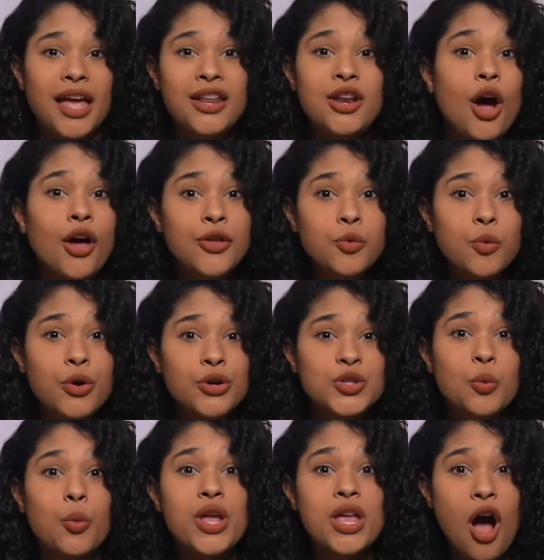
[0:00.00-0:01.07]
In other words,
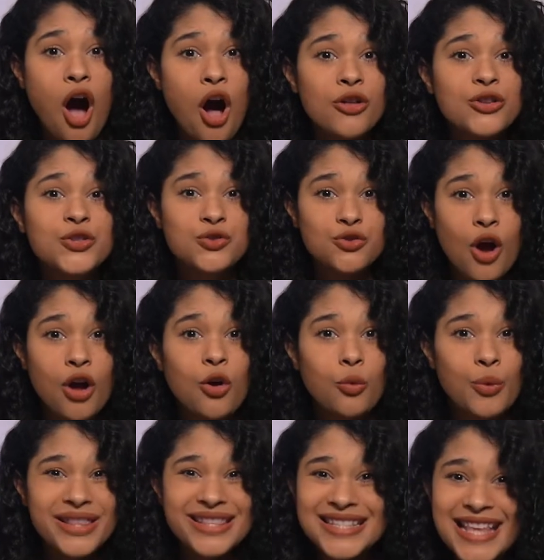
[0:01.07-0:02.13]
we all struggle
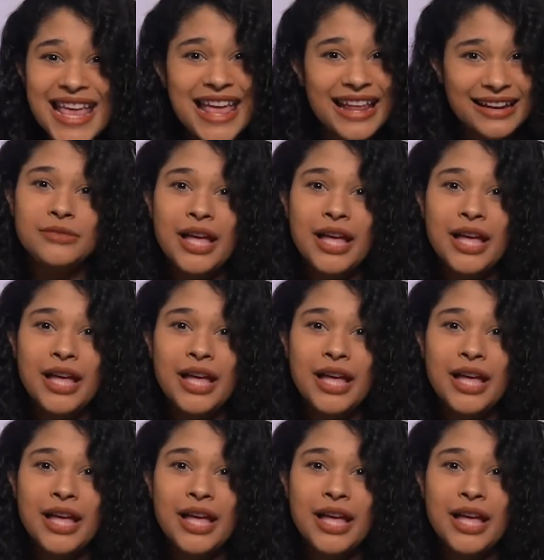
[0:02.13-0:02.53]
with sin,